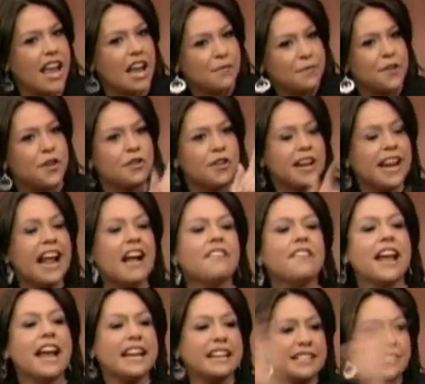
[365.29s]
If you could
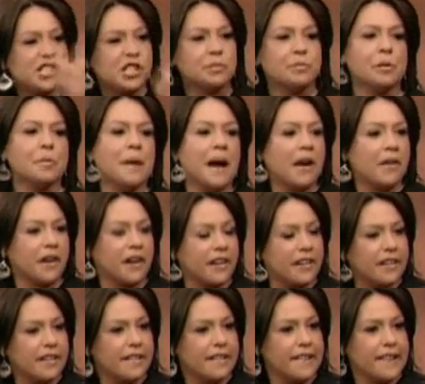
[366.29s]
have any
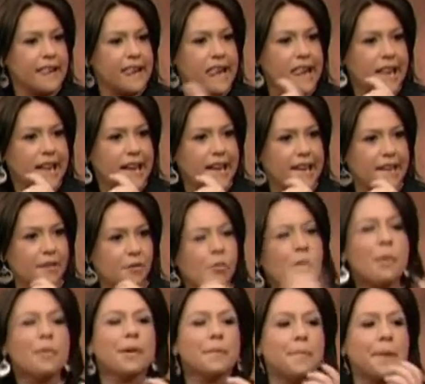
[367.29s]
superpower,
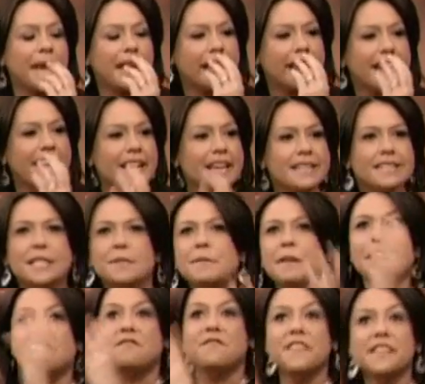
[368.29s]
what would it be? To
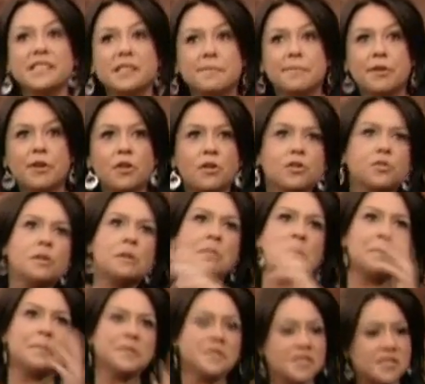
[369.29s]
be invisible, to be
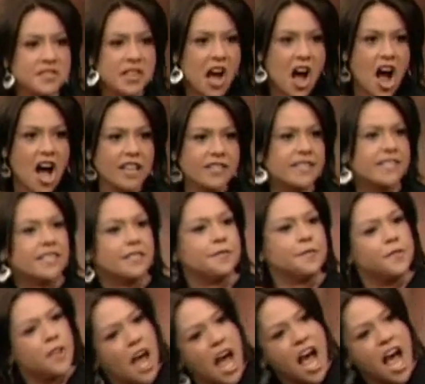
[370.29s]
people's thoughts, to